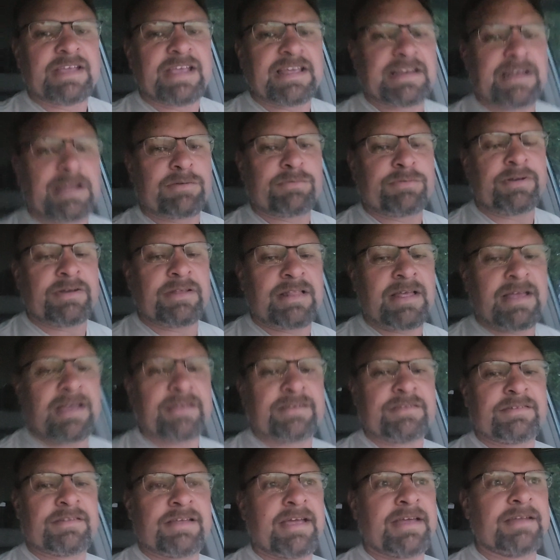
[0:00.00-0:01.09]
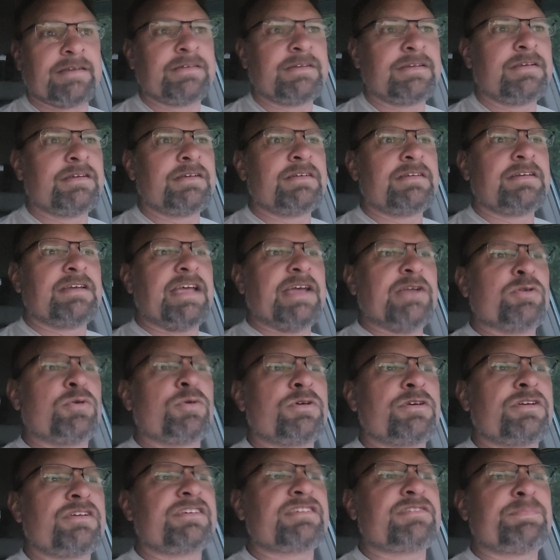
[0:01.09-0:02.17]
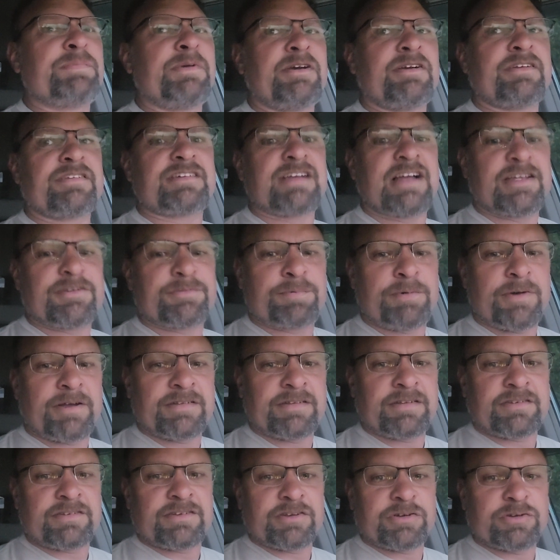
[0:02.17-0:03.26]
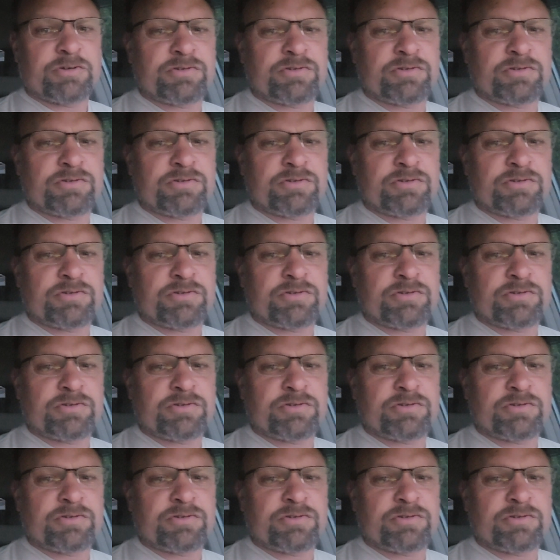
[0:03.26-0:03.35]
And I realized that in order to experience God's presence,